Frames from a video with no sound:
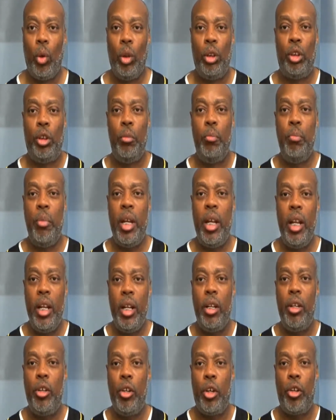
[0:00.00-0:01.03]

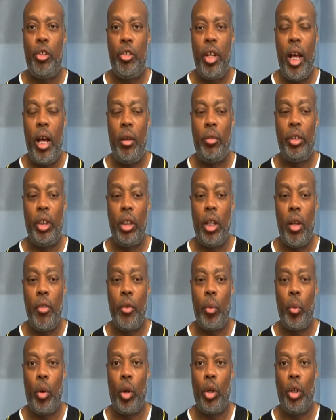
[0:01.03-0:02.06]
submitting yourselves, in
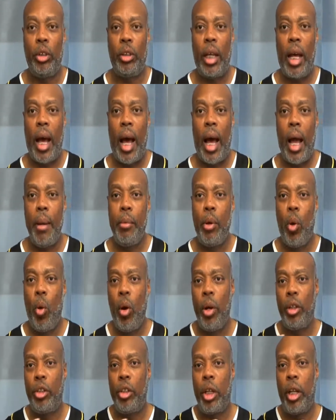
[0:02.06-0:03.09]
other words, I'm
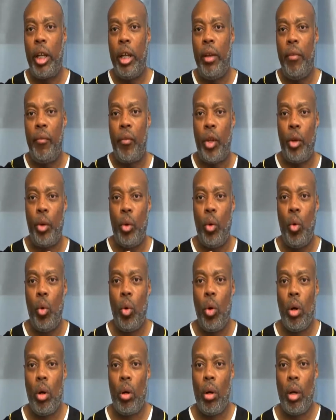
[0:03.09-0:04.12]
going to give you
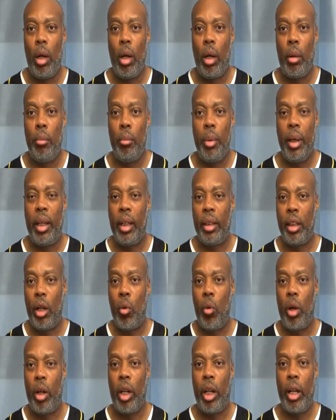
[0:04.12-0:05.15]
because I
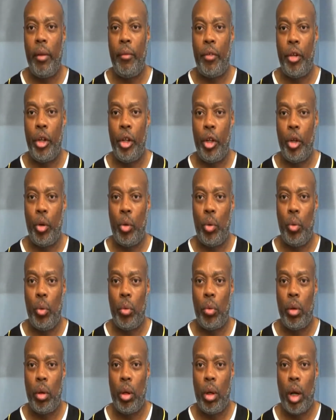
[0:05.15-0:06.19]
want to give to you,
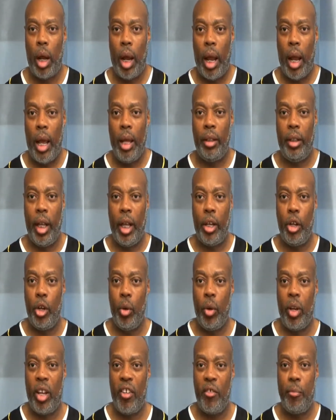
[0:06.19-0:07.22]
and then
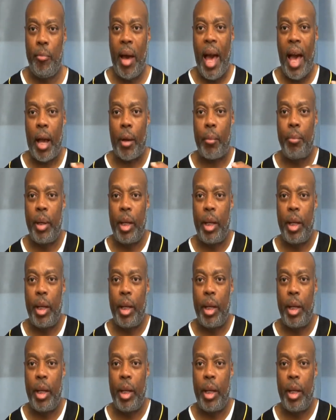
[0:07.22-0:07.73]
you give back